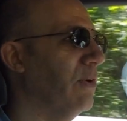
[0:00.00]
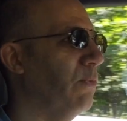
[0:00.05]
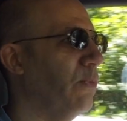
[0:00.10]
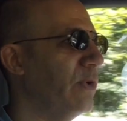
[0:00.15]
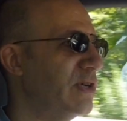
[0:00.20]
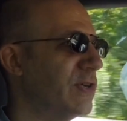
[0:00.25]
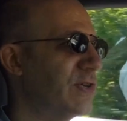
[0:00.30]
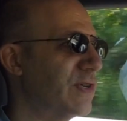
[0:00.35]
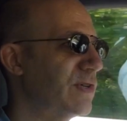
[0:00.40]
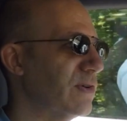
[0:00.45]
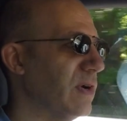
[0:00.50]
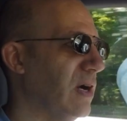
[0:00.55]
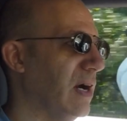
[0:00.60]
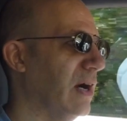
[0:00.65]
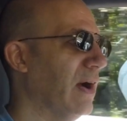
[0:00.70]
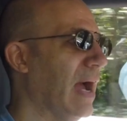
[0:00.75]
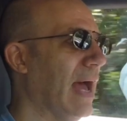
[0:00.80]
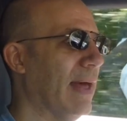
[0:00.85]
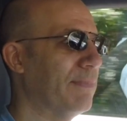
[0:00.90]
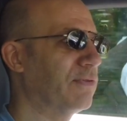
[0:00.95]
which
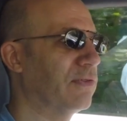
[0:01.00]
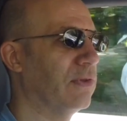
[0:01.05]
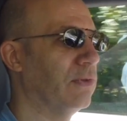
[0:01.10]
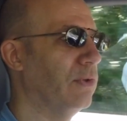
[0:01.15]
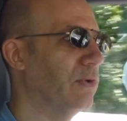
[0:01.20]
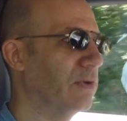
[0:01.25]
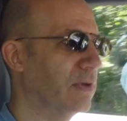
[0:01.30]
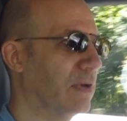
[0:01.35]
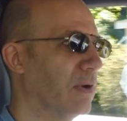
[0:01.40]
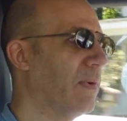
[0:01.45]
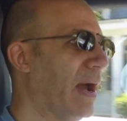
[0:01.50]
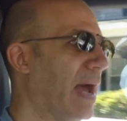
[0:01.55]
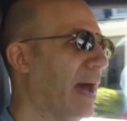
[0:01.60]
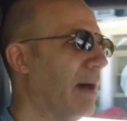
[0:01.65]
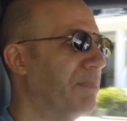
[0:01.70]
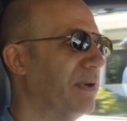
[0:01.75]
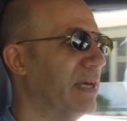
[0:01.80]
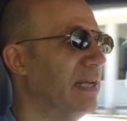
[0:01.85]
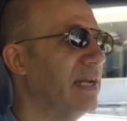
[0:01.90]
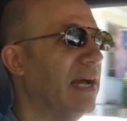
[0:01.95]
are absolute
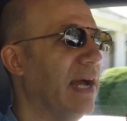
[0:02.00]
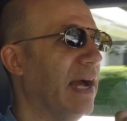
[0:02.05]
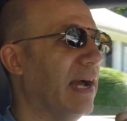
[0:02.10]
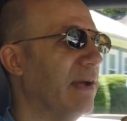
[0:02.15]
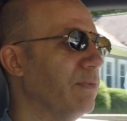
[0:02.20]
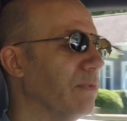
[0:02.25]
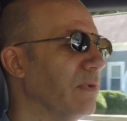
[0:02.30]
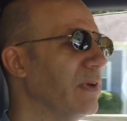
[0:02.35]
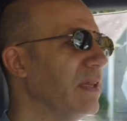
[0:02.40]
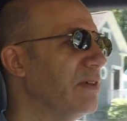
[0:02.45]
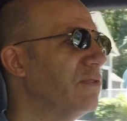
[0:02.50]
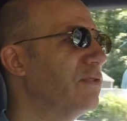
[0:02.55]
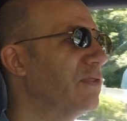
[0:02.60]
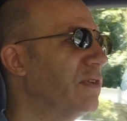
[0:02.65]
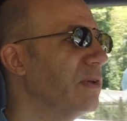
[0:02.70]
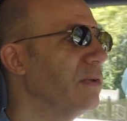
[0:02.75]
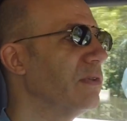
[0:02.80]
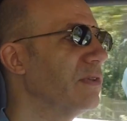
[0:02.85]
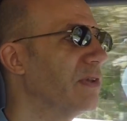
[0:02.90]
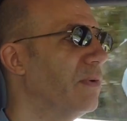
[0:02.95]
crap. And I really
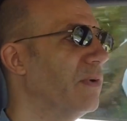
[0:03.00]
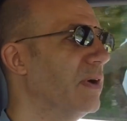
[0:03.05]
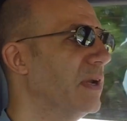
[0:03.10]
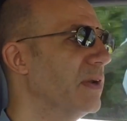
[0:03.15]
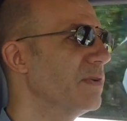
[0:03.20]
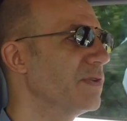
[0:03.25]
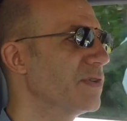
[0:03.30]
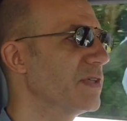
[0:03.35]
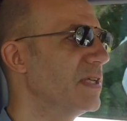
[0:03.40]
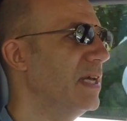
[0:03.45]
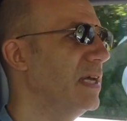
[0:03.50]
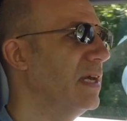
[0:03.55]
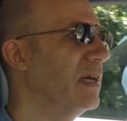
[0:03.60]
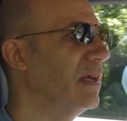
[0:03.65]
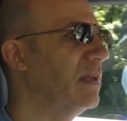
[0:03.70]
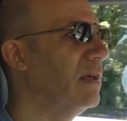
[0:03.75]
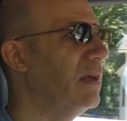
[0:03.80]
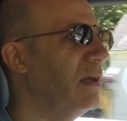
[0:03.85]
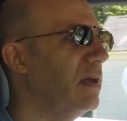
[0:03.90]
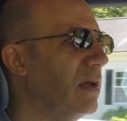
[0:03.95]
still don't
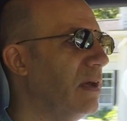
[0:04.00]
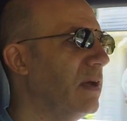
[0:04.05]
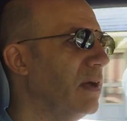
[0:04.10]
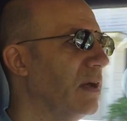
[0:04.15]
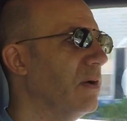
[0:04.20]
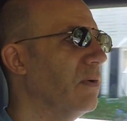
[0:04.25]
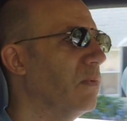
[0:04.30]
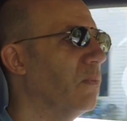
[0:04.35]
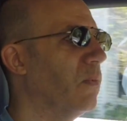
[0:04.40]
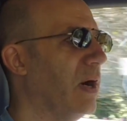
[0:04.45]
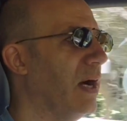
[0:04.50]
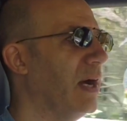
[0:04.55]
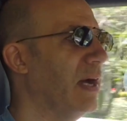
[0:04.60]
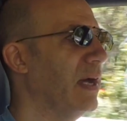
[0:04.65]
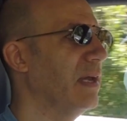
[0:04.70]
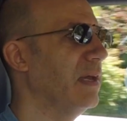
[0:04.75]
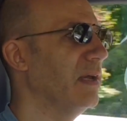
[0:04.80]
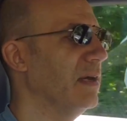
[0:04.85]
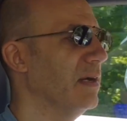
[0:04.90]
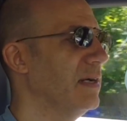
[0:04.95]
understand
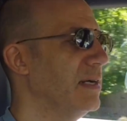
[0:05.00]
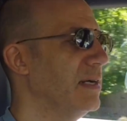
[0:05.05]
why